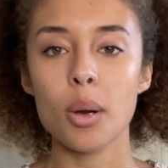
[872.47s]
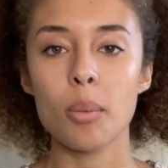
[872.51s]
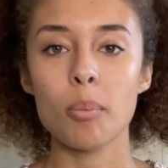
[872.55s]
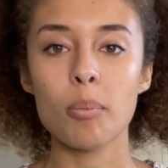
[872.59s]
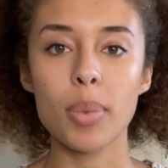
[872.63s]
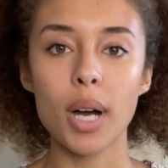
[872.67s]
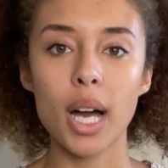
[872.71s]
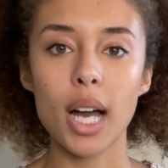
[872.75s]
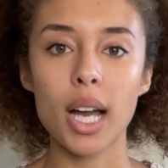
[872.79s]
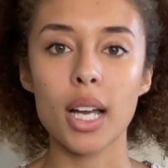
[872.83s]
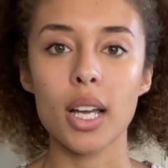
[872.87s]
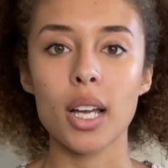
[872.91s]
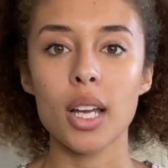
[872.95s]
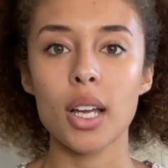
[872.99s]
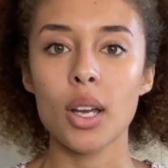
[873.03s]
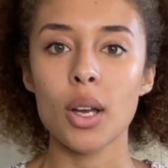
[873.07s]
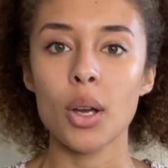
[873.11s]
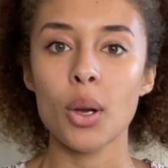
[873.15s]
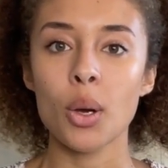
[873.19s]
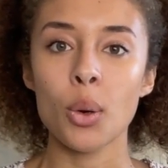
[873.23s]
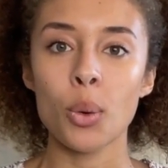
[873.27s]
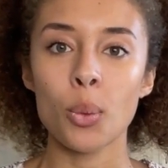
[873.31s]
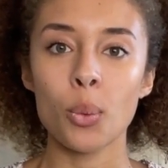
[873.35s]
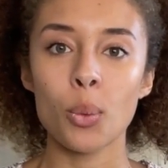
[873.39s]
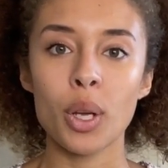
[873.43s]
but
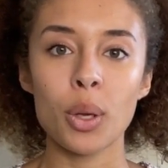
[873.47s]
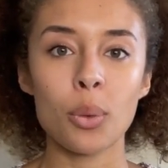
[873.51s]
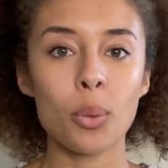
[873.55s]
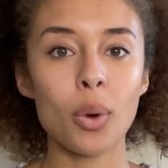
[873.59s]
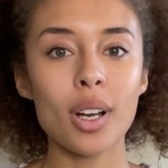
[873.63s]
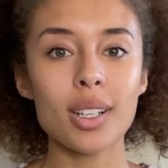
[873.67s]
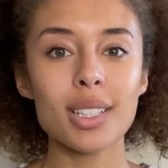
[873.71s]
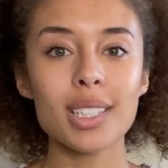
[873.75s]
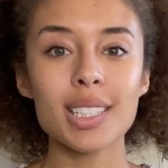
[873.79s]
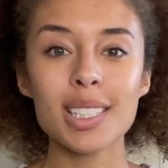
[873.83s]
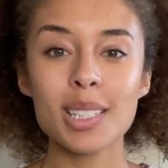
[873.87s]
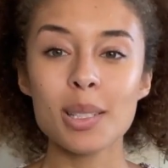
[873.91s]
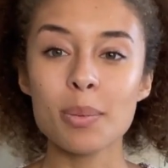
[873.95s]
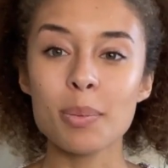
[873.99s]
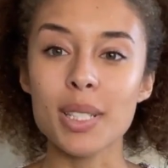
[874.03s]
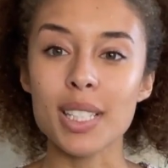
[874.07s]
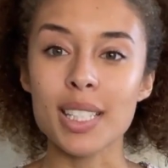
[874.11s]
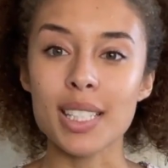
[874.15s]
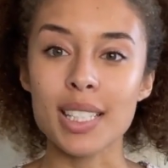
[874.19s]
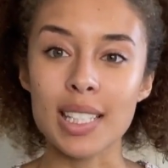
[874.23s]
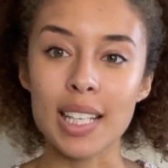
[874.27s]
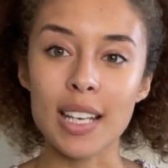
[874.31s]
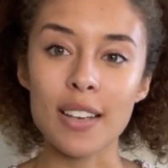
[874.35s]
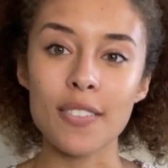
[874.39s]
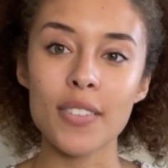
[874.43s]
we want to
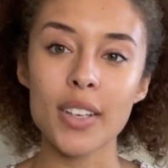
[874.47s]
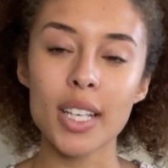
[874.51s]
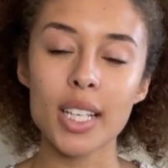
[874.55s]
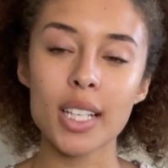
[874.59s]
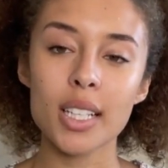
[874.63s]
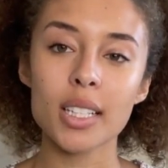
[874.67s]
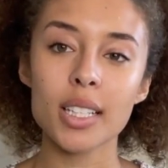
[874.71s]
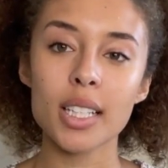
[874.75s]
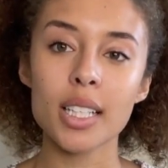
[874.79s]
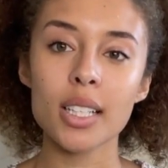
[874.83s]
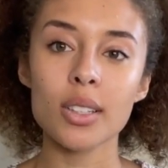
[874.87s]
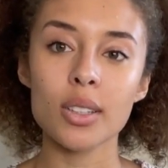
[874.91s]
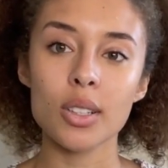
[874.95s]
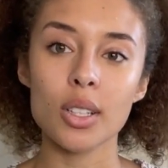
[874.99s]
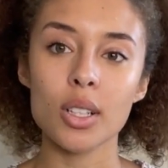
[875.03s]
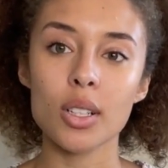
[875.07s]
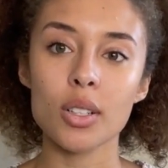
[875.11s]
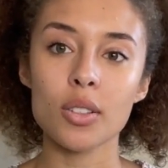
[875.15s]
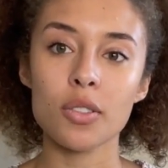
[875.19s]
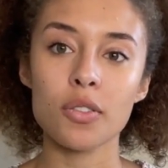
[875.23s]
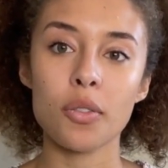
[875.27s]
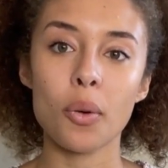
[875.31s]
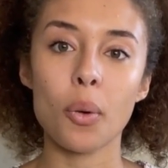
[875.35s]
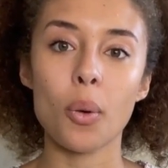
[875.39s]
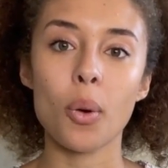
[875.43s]
specifically look
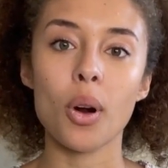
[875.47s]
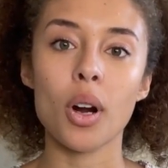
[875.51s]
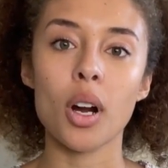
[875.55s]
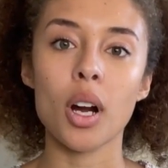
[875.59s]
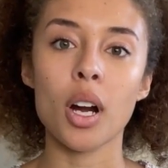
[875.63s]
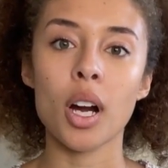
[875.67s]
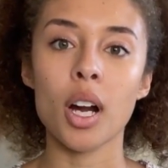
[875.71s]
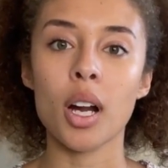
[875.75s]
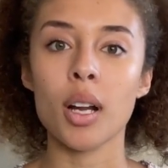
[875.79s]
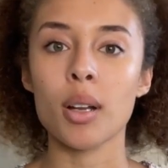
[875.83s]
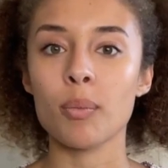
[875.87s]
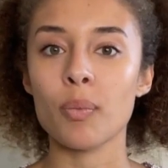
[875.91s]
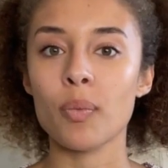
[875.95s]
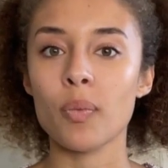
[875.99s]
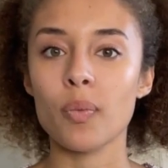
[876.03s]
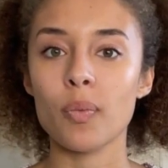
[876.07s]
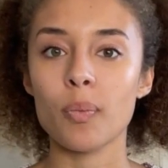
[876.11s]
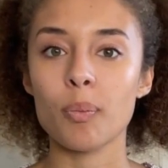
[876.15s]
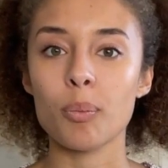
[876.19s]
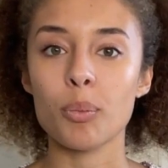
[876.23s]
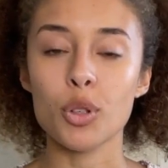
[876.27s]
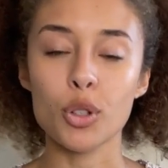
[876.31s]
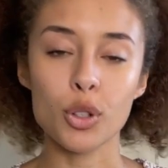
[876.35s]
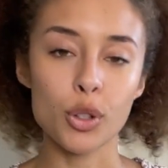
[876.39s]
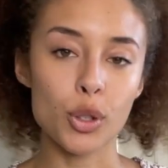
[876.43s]
for
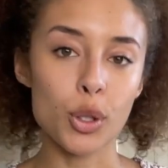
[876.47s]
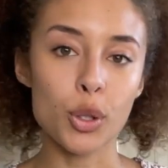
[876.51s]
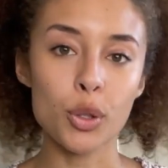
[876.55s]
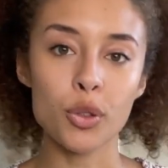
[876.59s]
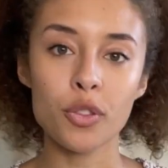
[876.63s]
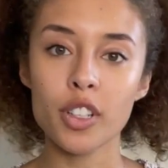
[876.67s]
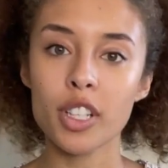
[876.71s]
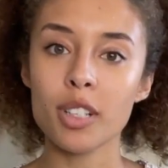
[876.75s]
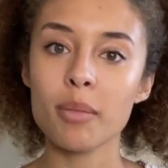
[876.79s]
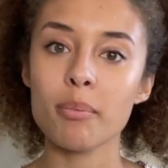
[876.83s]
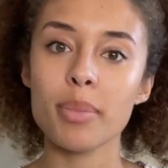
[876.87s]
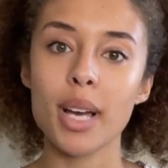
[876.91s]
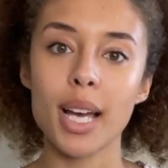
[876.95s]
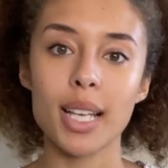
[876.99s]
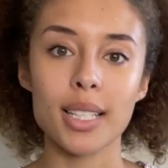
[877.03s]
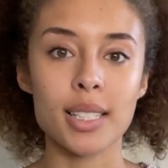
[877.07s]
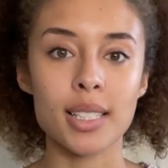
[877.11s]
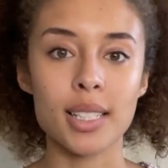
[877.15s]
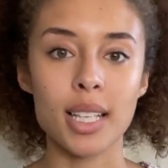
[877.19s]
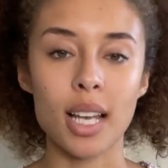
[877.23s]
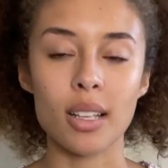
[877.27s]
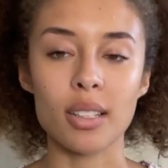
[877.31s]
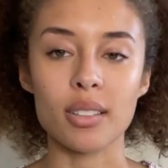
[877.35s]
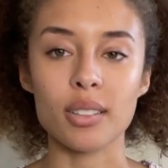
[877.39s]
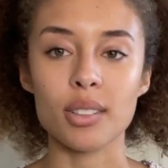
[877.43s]
proven
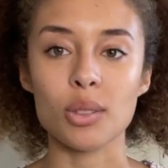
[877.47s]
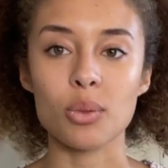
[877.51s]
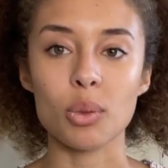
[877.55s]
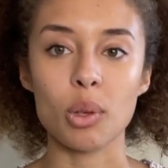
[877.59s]
bestsellers.